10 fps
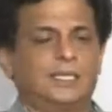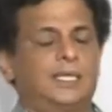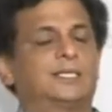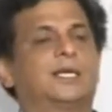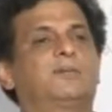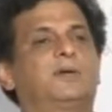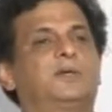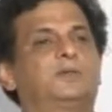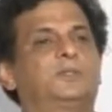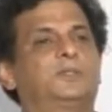and come
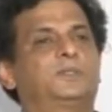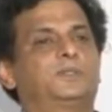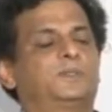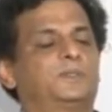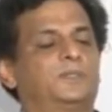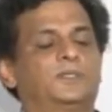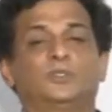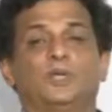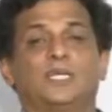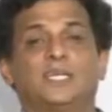out.
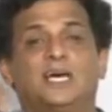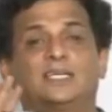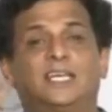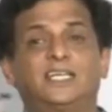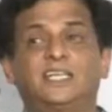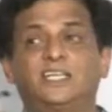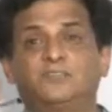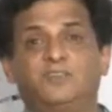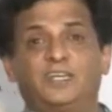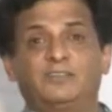You are not
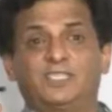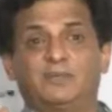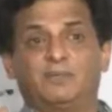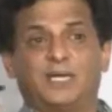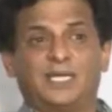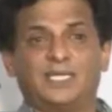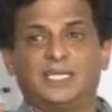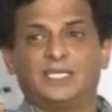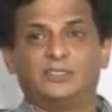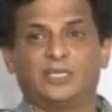identified with the body
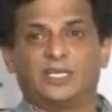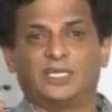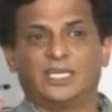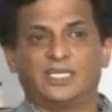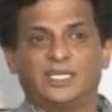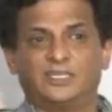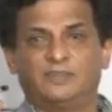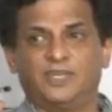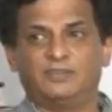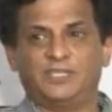and you are not
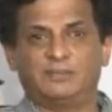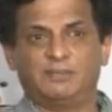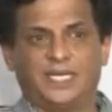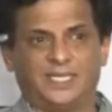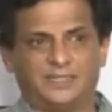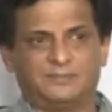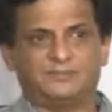identified with the mind.